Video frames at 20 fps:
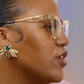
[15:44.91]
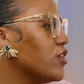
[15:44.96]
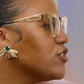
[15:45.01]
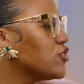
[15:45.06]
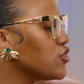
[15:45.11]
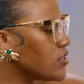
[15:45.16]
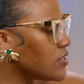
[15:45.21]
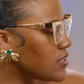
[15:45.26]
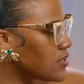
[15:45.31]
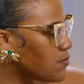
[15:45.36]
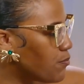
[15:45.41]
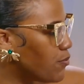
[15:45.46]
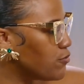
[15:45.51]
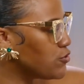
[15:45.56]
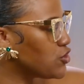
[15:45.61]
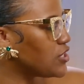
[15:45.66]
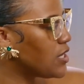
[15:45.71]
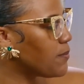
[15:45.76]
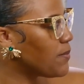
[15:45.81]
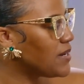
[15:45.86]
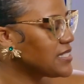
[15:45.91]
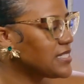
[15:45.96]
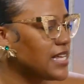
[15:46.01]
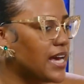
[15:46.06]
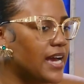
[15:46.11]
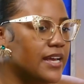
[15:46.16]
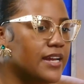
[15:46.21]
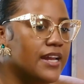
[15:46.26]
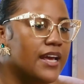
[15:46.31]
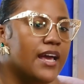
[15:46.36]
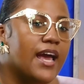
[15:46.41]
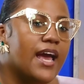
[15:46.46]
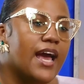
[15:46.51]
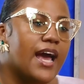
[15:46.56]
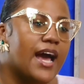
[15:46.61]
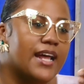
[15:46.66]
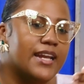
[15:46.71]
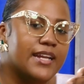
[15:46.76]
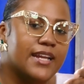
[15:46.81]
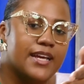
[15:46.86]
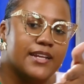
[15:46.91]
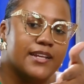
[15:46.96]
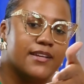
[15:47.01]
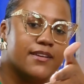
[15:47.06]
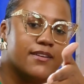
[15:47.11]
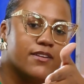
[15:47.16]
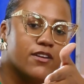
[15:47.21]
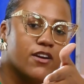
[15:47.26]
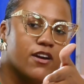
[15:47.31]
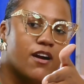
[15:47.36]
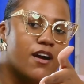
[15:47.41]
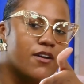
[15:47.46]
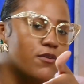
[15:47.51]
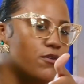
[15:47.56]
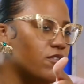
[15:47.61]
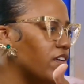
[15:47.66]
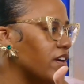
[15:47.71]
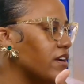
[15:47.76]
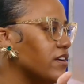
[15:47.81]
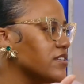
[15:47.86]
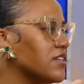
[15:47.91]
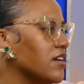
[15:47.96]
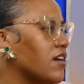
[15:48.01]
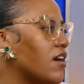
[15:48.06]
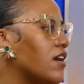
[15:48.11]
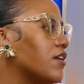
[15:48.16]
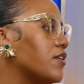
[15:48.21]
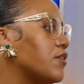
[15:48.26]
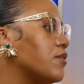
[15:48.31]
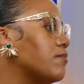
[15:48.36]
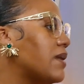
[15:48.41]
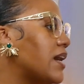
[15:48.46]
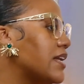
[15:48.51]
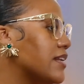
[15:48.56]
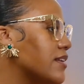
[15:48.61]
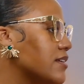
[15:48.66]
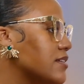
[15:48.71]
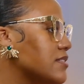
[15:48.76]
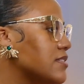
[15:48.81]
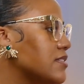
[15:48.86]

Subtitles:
You just push them aside and then gone over here, so gonna go do madness.